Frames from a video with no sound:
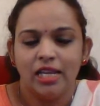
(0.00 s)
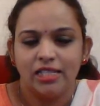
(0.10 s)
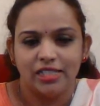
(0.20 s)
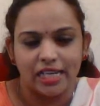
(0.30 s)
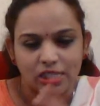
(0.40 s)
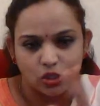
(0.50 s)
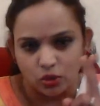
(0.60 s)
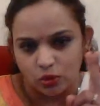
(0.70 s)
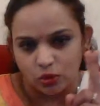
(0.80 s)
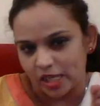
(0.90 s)
Just 2
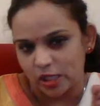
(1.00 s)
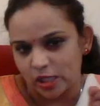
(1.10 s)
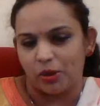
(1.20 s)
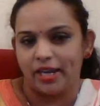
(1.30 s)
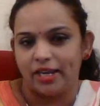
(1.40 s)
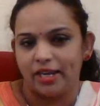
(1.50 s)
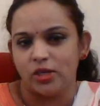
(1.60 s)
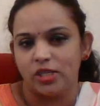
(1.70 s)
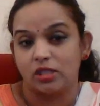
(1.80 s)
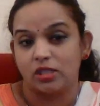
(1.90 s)
days prior to
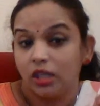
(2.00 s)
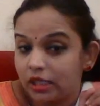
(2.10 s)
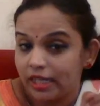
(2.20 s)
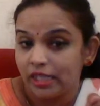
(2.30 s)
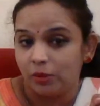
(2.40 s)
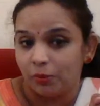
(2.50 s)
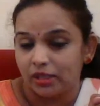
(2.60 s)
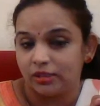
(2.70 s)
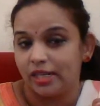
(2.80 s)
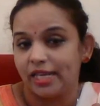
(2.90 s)
his 13th
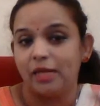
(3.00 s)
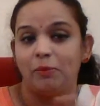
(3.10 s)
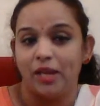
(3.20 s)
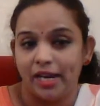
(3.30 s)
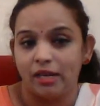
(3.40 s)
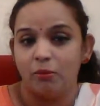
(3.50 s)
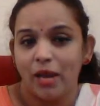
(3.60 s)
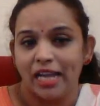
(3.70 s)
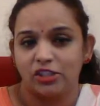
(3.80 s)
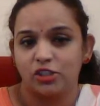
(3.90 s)
birthday, he played a
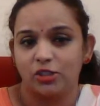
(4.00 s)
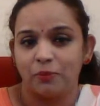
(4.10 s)
match.